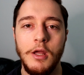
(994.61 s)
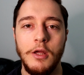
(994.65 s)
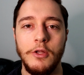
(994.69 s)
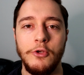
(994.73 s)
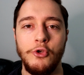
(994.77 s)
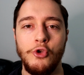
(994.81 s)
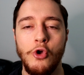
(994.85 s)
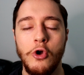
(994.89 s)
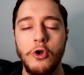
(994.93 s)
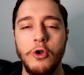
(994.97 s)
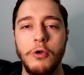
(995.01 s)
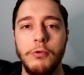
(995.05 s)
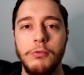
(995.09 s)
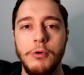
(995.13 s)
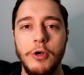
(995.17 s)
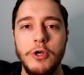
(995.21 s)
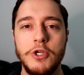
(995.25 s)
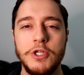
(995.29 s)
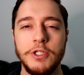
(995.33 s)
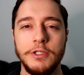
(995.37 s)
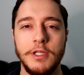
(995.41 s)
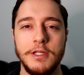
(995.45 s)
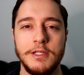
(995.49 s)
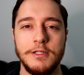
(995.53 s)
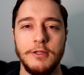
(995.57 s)
Not
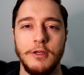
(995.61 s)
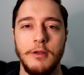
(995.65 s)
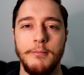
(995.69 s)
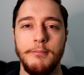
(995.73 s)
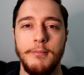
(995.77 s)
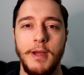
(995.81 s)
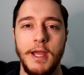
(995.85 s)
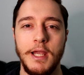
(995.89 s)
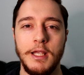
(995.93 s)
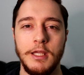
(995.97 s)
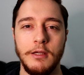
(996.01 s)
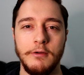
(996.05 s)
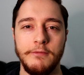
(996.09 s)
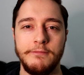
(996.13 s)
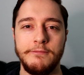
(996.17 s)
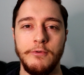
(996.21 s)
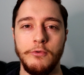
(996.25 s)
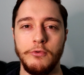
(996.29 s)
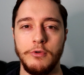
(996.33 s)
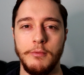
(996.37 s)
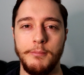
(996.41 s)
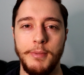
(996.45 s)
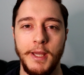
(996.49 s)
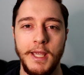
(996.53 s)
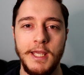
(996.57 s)
corrosion that's going to make it
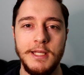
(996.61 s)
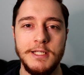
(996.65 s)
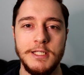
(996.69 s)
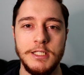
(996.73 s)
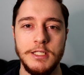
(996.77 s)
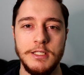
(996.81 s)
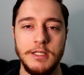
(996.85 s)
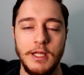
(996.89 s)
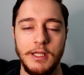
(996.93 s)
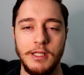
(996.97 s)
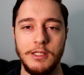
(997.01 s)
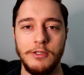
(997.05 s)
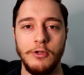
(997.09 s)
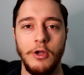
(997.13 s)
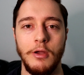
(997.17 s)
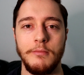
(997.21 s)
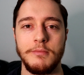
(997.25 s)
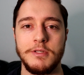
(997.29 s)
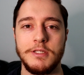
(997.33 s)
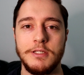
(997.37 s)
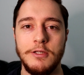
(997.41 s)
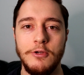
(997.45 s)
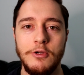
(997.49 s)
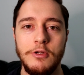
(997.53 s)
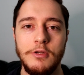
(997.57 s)
fall to pieces anytime
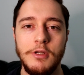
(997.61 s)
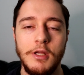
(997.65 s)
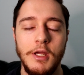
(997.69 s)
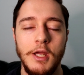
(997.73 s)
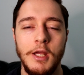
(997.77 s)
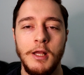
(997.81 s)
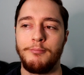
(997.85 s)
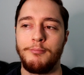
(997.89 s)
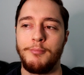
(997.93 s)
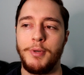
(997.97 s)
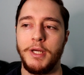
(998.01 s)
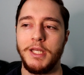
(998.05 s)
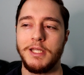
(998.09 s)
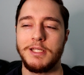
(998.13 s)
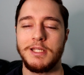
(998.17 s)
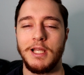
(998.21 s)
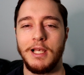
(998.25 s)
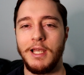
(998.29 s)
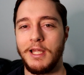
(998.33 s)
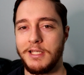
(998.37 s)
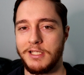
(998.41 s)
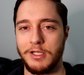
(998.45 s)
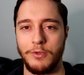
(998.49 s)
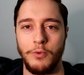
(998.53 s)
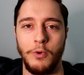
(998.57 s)
soon, but it's a
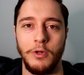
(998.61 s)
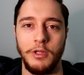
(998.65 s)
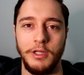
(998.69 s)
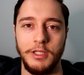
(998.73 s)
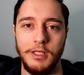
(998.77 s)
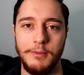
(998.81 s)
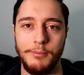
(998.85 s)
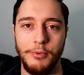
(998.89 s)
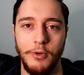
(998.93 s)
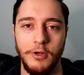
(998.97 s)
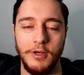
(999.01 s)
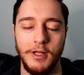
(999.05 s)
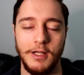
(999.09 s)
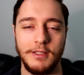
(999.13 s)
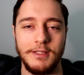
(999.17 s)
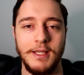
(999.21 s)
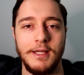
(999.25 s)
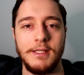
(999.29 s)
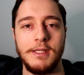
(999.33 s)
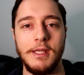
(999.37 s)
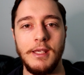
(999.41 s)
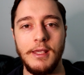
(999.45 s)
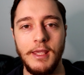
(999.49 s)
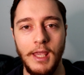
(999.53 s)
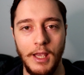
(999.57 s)
lesser quality product
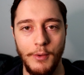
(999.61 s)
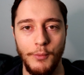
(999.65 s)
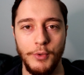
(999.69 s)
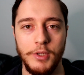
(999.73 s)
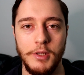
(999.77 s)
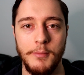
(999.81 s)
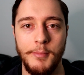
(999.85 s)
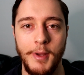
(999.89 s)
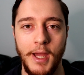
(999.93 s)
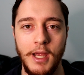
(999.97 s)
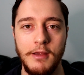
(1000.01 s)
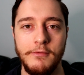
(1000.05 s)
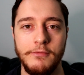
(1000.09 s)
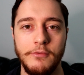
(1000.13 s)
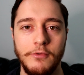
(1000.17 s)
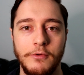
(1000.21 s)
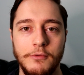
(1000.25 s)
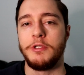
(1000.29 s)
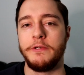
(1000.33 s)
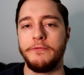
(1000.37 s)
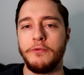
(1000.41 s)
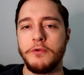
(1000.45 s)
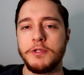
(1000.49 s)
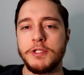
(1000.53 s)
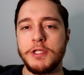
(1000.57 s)
and you get what you pay for.
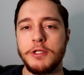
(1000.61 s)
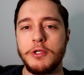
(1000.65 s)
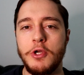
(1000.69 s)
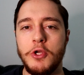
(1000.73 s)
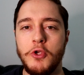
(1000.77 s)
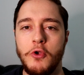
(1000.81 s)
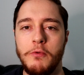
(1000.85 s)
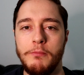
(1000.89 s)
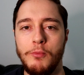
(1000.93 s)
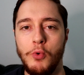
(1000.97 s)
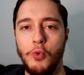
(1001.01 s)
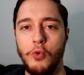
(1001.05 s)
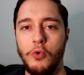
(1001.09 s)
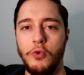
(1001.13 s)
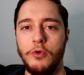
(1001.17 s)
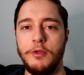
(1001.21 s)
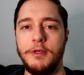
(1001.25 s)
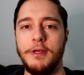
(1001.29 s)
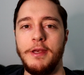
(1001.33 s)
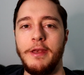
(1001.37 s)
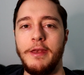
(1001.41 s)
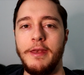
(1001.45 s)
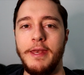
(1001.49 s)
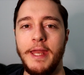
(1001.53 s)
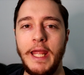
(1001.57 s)
You've also got your more
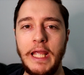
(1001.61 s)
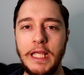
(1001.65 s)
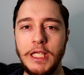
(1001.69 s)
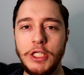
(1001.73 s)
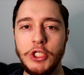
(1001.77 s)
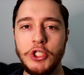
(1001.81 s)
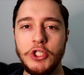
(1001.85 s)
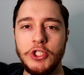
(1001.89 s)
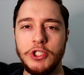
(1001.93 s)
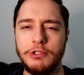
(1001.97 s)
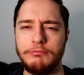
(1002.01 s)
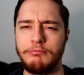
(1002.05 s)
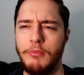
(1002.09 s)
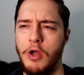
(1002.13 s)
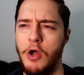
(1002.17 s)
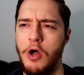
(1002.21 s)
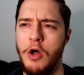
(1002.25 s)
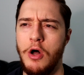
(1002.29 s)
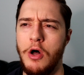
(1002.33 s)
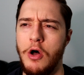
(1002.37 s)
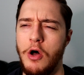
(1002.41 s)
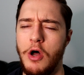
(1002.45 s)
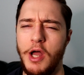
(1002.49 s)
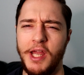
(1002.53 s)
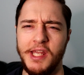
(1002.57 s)
niche,
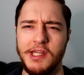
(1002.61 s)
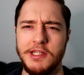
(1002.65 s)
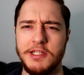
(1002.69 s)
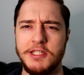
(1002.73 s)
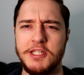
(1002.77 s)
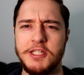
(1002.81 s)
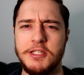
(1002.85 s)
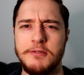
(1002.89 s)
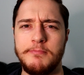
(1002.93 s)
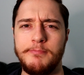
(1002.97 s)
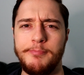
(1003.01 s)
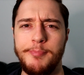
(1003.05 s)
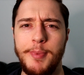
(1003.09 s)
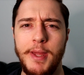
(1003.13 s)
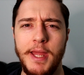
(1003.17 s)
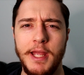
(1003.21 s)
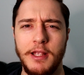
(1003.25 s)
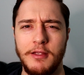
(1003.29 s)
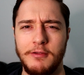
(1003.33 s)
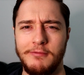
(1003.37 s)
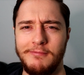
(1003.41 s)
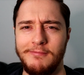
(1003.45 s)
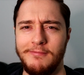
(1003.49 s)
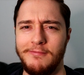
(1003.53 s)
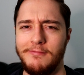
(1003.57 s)
higher
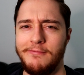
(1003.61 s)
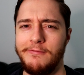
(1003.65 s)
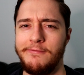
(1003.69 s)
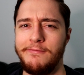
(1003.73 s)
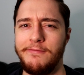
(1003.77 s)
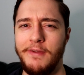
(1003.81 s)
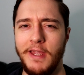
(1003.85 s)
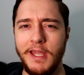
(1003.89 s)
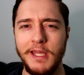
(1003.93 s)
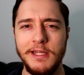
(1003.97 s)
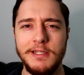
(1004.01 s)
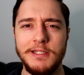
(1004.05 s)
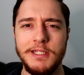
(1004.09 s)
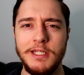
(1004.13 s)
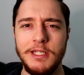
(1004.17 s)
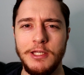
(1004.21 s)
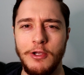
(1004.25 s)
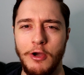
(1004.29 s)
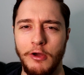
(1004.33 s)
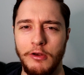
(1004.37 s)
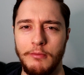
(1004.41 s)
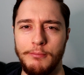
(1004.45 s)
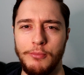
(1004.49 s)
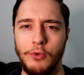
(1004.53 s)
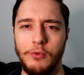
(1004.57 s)
spec, fancy
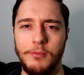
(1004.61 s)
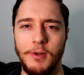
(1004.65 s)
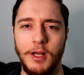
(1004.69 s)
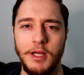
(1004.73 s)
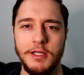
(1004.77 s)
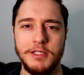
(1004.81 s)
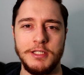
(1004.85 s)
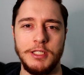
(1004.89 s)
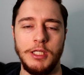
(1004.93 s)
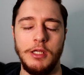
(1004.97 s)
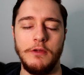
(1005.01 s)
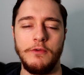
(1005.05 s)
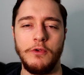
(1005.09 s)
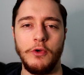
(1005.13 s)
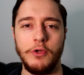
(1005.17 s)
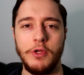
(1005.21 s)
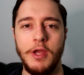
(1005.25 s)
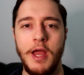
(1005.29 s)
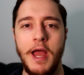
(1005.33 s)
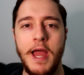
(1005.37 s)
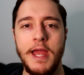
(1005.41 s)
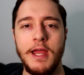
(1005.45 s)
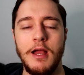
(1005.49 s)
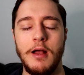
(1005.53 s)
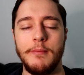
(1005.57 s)
kind of bull bar. So you've got
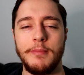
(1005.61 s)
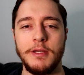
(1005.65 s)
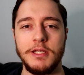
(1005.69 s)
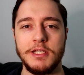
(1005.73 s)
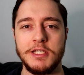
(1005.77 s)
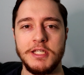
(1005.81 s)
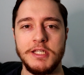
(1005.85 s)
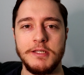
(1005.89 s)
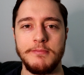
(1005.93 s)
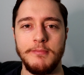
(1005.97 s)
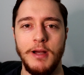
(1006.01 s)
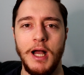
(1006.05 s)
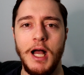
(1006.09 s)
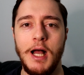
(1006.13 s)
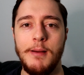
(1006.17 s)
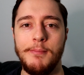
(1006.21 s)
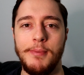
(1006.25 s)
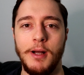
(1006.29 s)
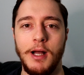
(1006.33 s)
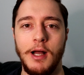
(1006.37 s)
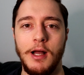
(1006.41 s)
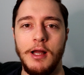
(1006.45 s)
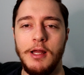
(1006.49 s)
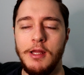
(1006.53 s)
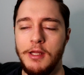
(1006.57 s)
your ARB Smart
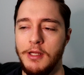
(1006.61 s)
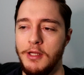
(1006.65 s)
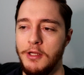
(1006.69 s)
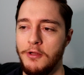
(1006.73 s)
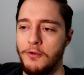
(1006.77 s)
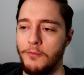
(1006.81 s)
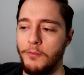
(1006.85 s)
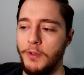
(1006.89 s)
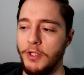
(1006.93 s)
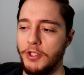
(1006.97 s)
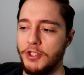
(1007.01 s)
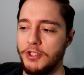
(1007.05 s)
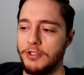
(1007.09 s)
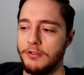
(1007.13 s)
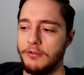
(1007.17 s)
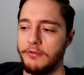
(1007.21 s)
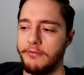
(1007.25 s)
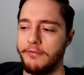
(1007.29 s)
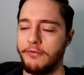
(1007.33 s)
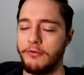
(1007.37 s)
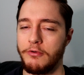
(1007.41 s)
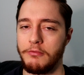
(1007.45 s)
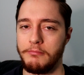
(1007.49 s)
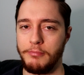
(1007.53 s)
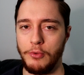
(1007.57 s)
Bar, which
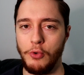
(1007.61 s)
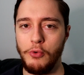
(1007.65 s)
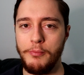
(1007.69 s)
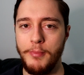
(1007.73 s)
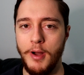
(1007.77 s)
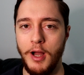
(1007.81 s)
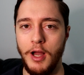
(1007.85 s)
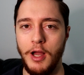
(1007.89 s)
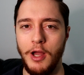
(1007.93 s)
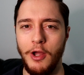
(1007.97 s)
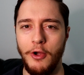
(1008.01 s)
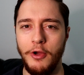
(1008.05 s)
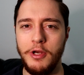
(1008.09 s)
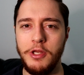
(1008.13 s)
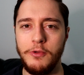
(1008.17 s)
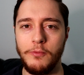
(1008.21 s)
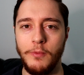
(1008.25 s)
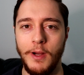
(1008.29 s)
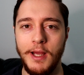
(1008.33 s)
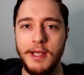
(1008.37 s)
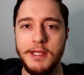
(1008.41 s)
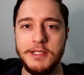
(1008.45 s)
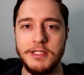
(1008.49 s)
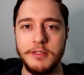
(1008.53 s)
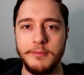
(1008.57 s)
for a bull bar only
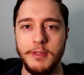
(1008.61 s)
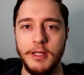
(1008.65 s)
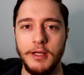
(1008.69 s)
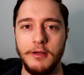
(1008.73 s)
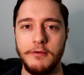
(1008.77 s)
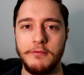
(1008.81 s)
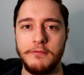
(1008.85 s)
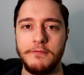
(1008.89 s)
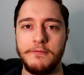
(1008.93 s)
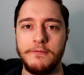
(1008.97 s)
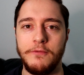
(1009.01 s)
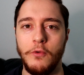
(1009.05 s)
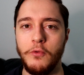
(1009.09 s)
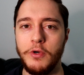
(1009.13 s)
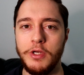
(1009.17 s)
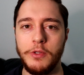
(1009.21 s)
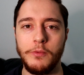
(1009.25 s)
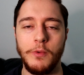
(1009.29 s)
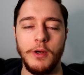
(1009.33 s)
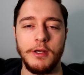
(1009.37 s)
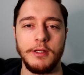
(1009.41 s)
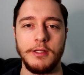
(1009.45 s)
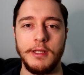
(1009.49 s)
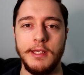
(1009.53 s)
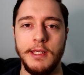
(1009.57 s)
weighs about
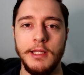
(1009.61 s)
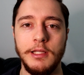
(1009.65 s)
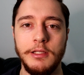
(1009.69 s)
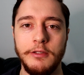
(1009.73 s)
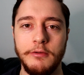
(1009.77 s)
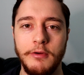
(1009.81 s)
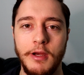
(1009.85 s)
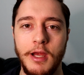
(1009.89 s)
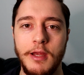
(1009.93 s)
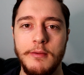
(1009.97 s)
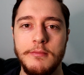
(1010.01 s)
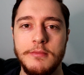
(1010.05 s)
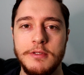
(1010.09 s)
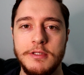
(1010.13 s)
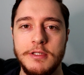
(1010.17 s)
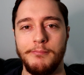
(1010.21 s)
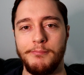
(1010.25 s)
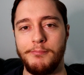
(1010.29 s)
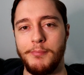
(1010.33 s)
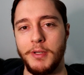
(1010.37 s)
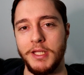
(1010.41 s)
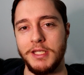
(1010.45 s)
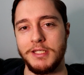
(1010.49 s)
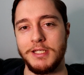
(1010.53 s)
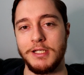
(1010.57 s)
41 kilograms,
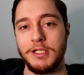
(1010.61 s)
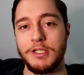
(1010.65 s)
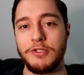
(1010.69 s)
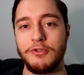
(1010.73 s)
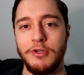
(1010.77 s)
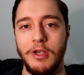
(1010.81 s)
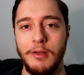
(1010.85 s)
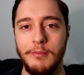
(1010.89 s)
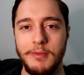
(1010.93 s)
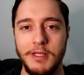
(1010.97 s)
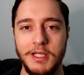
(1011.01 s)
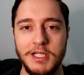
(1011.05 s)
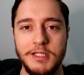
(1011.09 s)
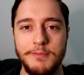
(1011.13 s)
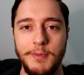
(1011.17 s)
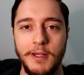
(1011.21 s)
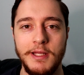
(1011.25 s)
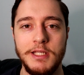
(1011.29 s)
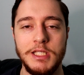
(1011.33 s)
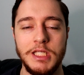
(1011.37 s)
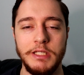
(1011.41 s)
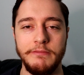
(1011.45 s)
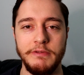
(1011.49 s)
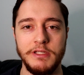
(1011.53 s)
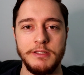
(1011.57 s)
but it's extremely
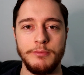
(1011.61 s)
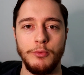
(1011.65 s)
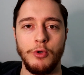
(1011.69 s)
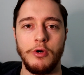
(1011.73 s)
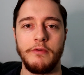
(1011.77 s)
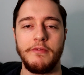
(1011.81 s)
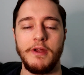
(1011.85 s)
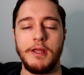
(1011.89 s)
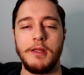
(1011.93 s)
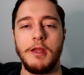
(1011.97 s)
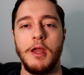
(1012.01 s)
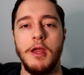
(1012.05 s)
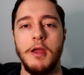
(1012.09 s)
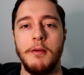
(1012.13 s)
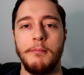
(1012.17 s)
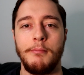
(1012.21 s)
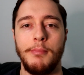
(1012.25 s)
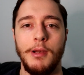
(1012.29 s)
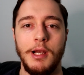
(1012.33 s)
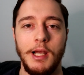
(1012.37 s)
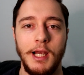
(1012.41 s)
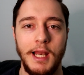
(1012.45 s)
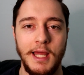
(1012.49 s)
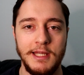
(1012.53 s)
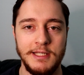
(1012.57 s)
expensive. It's more of a
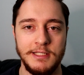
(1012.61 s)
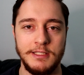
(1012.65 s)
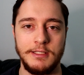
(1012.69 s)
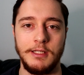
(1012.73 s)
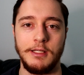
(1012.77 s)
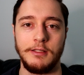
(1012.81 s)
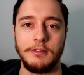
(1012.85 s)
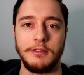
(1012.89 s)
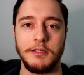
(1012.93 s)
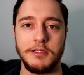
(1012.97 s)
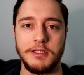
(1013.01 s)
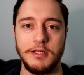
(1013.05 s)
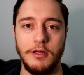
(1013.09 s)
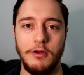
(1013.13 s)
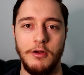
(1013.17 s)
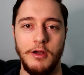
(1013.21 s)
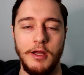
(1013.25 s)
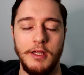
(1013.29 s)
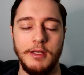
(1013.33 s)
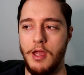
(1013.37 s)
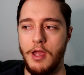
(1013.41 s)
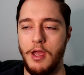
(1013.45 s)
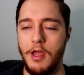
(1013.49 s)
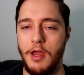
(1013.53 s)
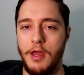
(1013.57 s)
plastic
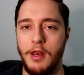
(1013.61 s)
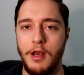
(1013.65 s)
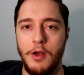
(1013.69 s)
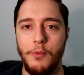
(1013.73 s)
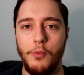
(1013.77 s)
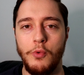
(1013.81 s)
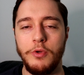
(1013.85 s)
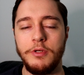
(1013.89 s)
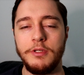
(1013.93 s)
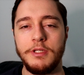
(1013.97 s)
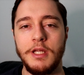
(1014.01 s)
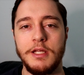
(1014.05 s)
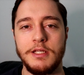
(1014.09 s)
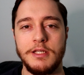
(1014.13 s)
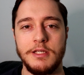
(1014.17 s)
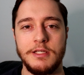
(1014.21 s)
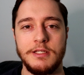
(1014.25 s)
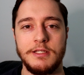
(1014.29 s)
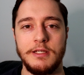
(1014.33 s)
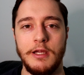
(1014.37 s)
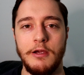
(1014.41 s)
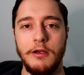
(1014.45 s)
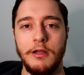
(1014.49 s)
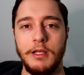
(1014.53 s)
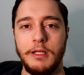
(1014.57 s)
design. And I wouldn't
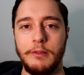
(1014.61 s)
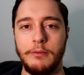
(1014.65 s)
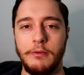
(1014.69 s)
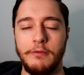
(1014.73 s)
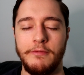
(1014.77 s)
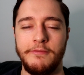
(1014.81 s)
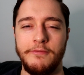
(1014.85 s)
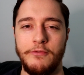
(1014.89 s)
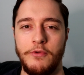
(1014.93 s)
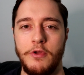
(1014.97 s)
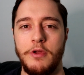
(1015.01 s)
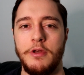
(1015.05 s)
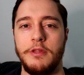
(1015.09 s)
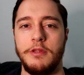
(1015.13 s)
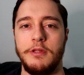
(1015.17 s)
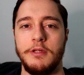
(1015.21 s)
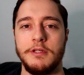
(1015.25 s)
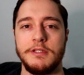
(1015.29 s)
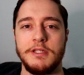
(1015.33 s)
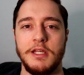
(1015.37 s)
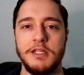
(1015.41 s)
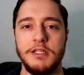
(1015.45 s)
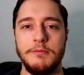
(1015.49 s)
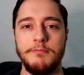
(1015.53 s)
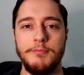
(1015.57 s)
necessarily refer to
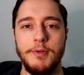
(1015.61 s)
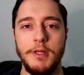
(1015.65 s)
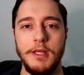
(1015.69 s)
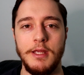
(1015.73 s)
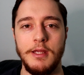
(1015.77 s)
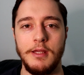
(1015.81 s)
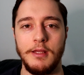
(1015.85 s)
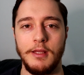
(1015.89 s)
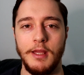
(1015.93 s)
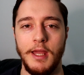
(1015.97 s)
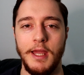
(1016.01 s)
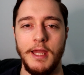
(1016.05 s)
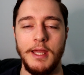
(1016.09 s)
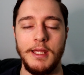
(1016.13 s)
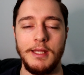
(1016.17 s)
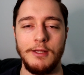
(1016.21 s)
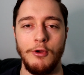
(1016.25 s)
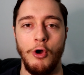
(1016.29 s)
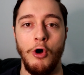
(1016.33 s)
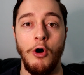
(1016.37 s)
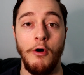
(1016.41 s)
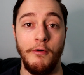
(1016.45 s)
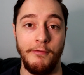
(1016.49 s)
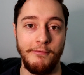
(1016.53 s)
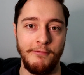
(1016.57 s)
this as being a
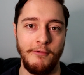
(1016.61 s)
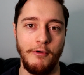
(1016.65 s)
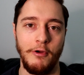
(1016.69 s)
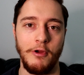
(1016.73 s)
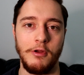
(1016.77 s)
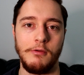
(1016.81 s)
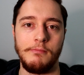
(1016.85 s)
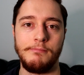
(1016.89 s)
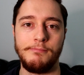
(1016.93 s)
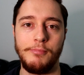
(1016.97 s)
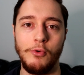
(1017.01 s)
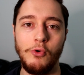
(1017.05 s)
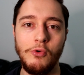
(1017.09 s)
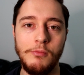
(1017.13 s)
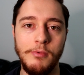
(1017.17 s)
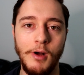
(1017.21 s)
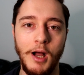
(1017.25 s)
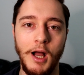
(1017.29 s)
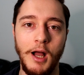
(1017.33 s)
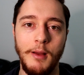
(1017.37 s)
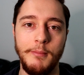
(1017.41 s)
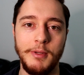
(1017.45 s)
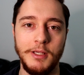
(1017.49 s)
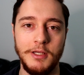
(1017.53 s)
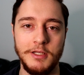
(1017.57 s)
off-road bull
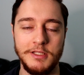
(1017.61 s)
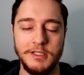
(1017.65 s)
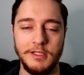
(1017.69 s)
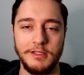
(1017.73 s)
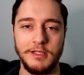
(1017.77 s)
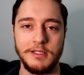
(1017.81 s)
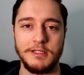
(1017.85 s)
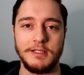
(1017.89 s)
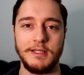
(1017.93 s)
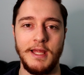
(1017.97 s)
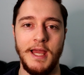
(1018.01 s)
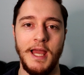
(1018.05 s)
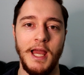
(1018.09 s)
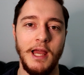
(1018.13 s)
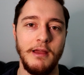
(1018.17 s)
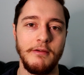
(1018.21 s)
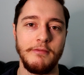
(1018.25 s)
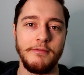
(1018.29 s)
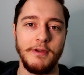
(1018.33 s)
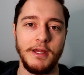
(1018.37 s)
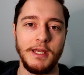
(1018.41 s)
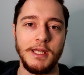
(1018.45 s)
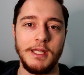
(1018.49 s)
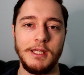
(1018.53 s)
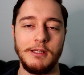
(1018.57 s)
bar because it doesn't
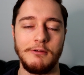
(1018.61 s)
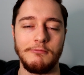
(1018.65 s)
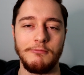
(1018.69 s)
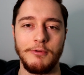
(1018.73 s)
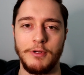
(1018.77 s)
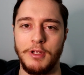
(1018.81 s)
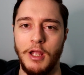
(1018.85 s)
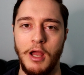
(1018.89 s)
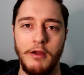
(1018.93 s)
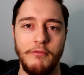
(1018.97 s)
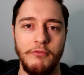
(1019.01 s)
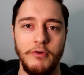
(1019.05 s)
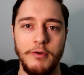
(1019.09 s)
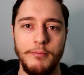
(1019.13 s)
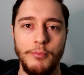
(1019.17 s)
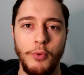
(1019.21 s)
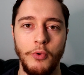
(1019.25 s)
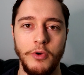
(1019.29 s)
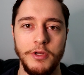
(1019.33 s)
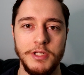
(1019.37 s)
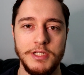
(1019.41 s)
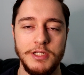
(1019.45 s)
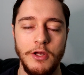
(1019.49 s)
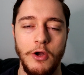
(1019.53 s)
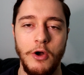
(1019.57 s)
have any recovery
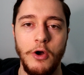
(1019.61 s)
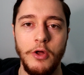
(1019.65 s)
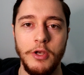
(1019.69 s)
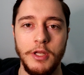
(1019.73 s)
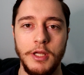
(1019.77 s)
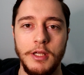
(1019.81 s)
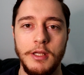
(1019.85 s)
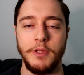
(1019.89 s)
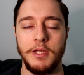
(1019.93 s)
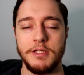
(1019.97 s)
points on it.